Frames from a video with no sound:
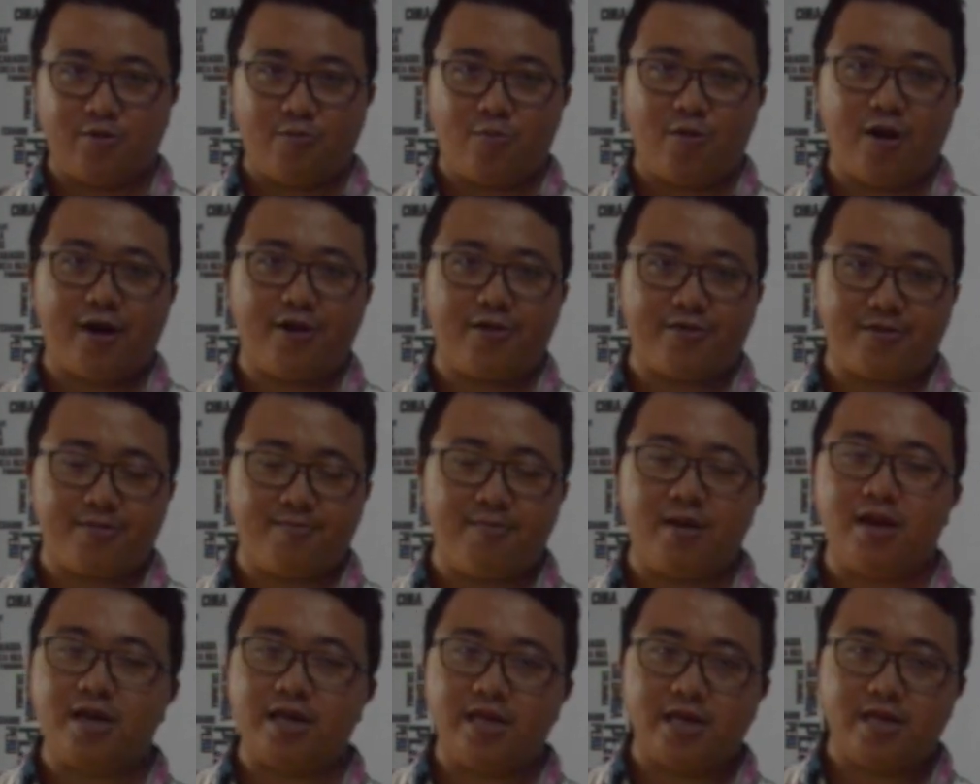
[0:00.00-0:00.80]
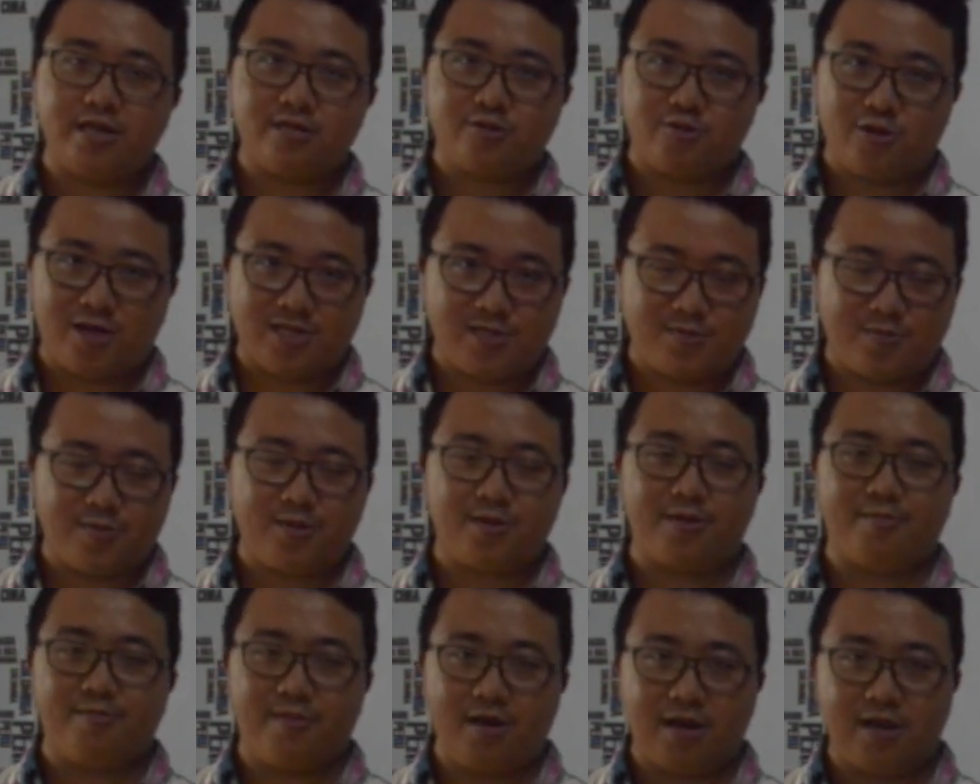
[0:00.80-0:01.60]
wire the money, transfer
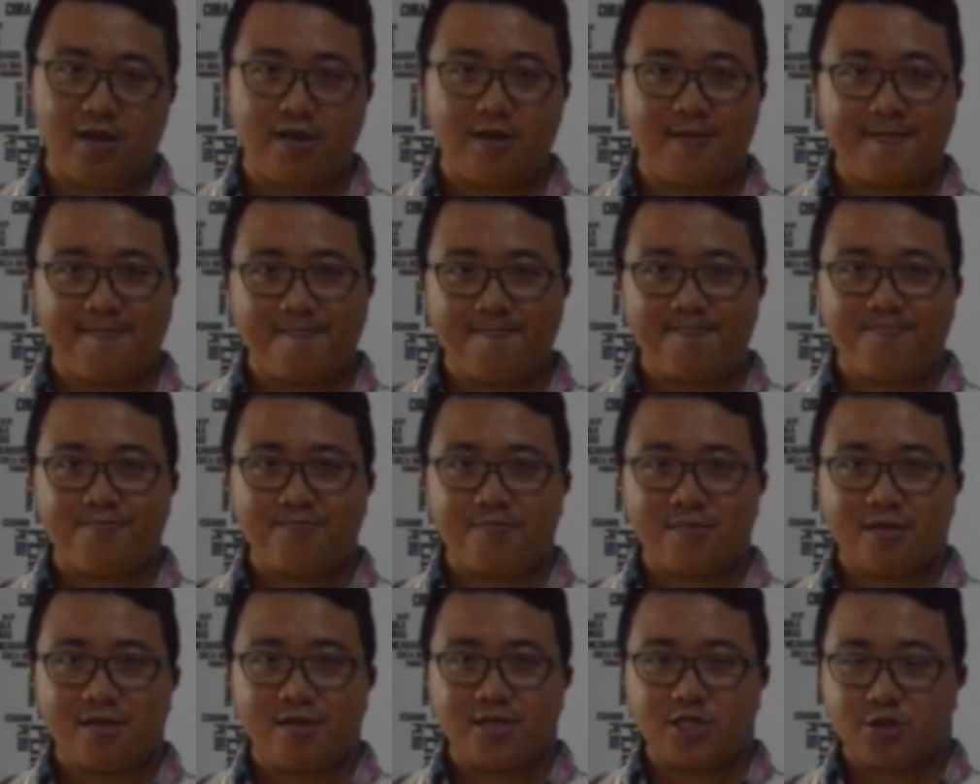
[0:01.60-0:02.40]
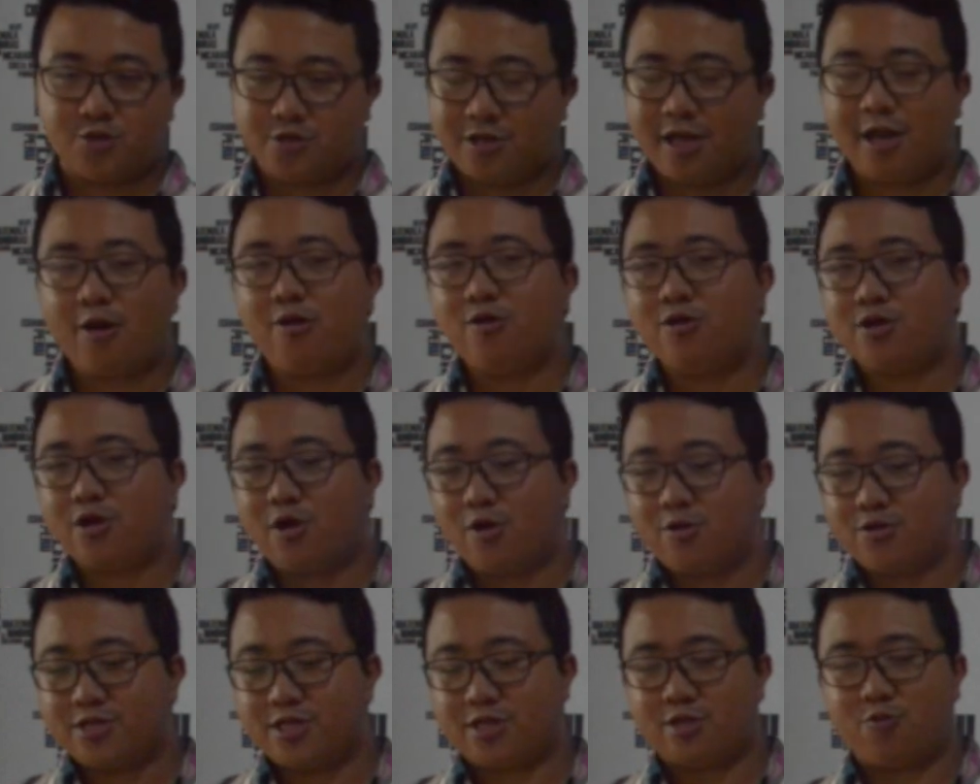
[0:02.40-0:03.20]
the money. So they don't
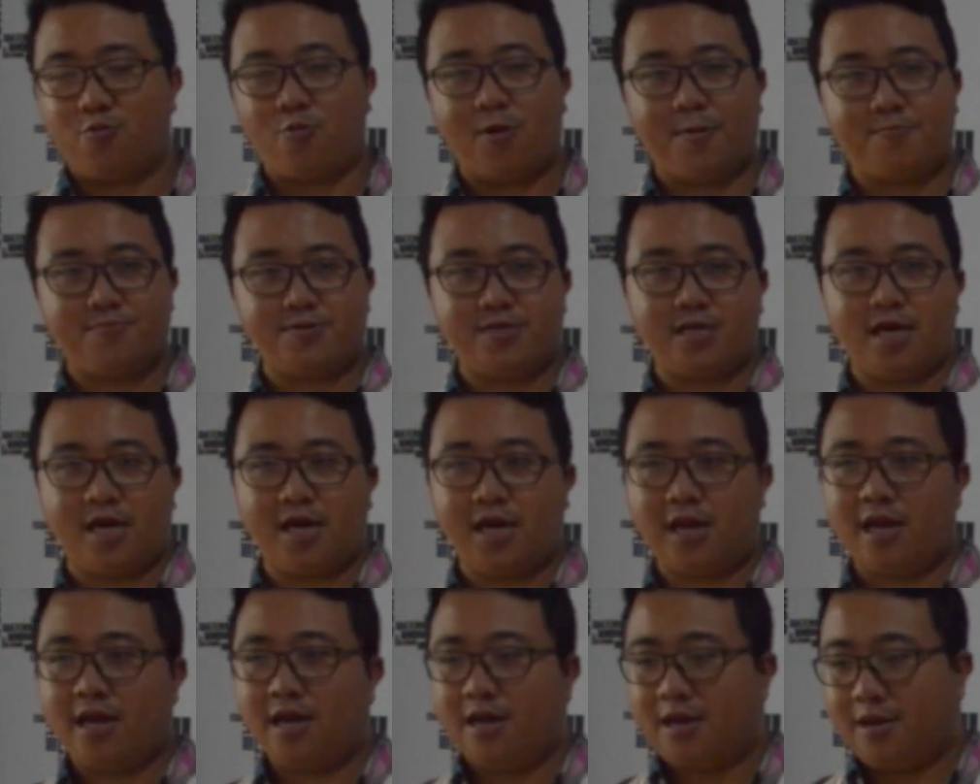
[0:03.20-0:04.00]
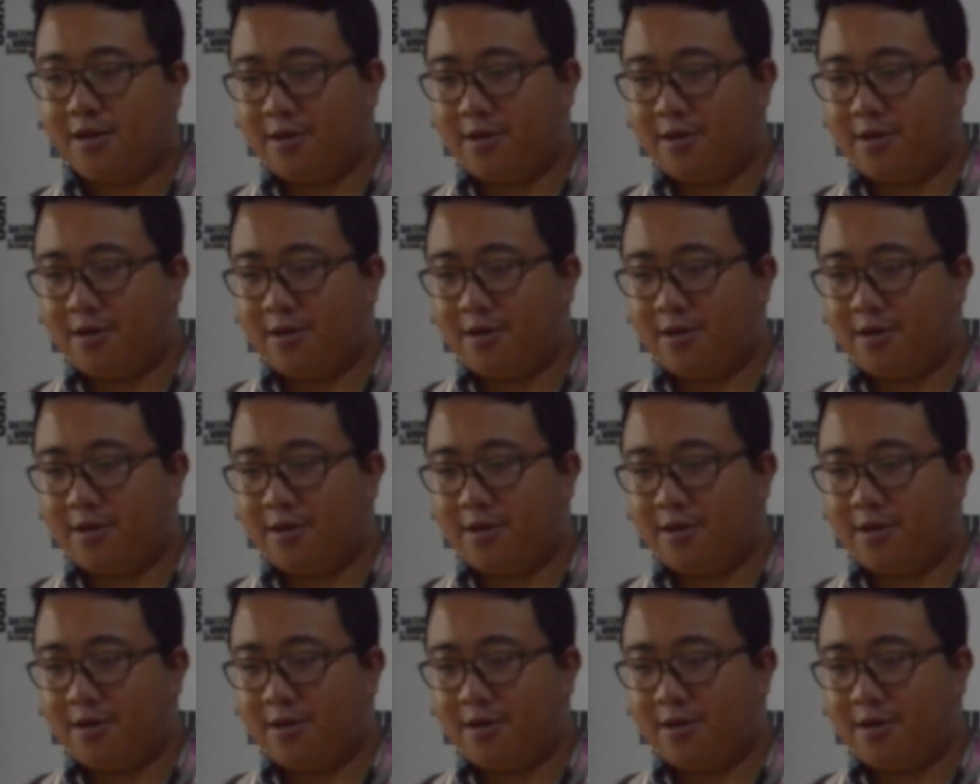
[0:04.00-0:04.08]
go to the website,